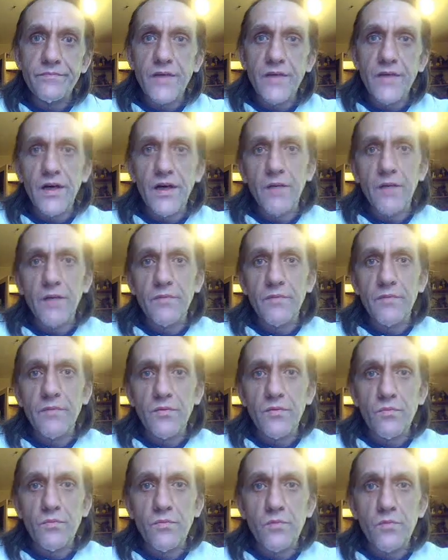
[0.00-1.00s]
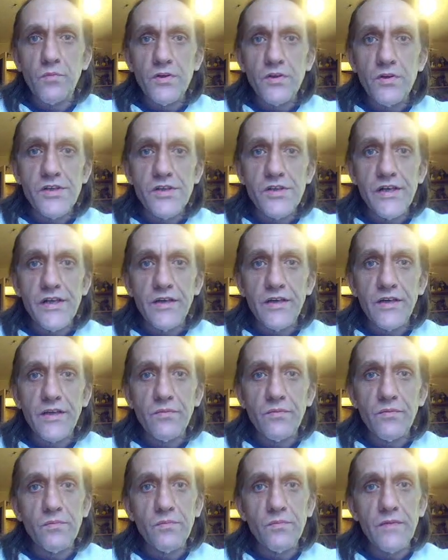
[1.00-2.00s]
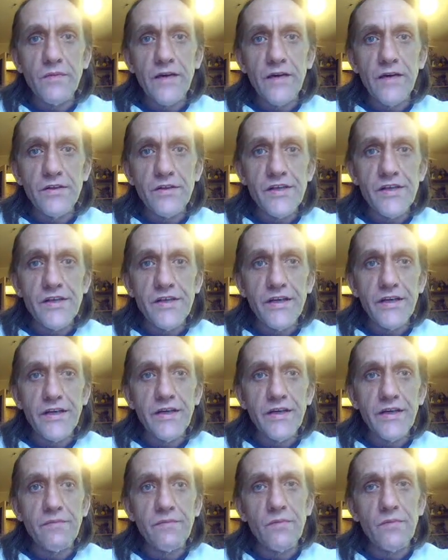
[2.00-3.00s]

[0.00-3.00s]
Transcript: um, what to take, how to take it,